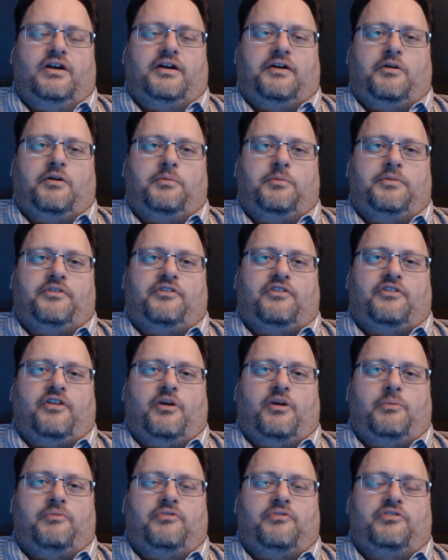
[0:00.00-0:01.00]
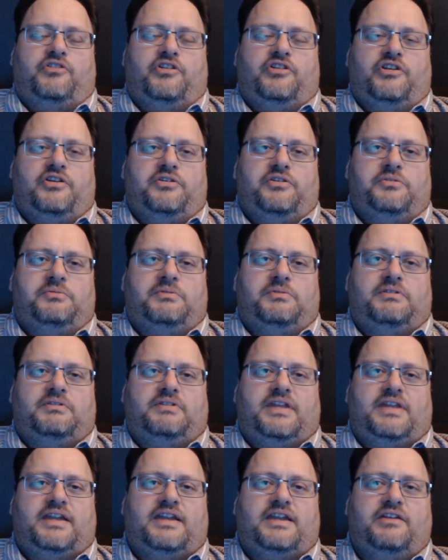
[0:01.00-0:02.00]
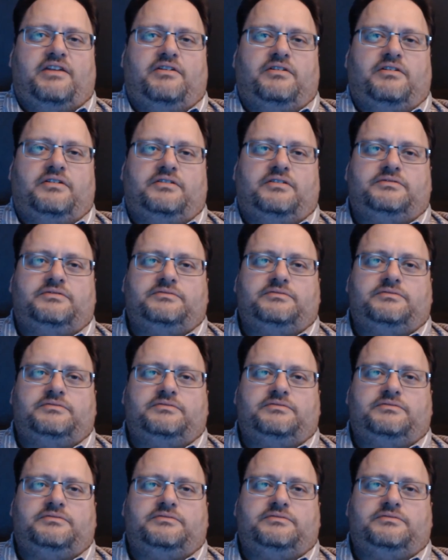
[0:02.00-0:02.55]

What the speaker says: I hope this is helpful to you. Thank you.